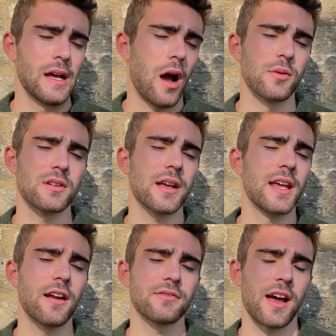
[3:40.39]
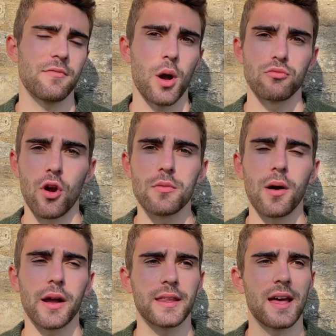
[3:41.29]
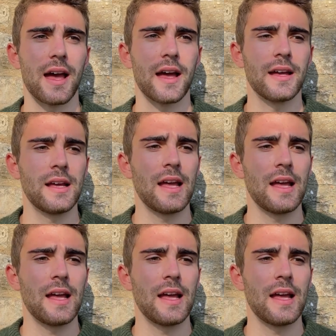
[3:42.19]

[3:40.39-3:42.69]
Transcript: I was lucky enough to have my road bike there.